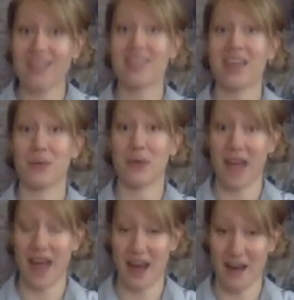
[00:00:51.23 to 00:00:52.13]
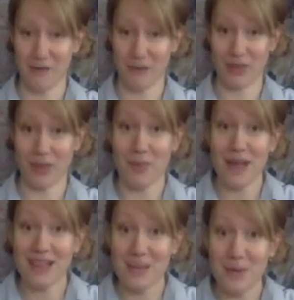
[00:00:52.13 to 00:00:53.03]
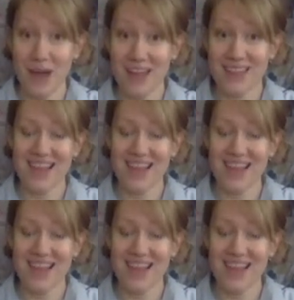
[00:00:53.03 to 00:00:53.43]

like we have with a belly breath.